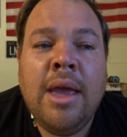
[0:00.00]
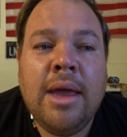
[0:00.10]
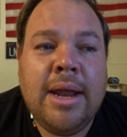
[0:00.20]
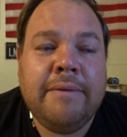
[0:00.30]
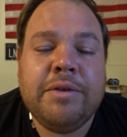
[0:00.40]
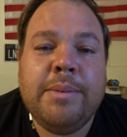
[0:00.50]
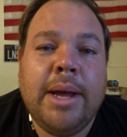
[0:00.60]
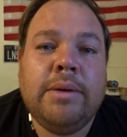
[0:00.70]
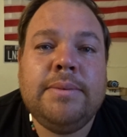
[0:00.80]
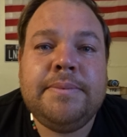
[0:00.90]
And after
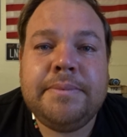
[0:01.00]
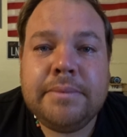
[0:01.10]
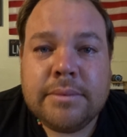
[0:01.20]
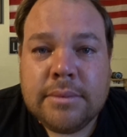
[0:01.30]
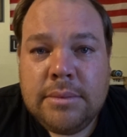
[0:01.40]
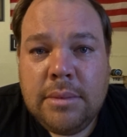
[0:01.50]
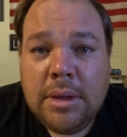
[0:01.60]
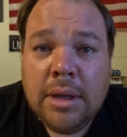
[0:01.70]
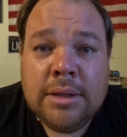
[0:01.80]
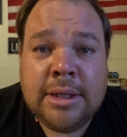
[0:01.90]
about
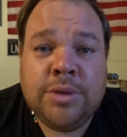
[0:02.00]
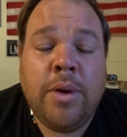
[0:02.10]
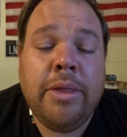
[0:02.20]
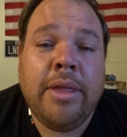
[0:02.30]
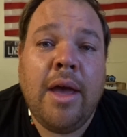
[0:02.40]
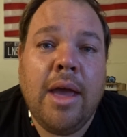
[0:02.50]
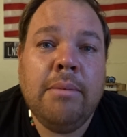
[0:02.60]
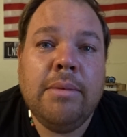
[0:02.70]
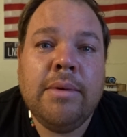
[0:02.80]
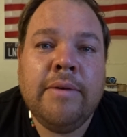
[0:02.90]
the 12th time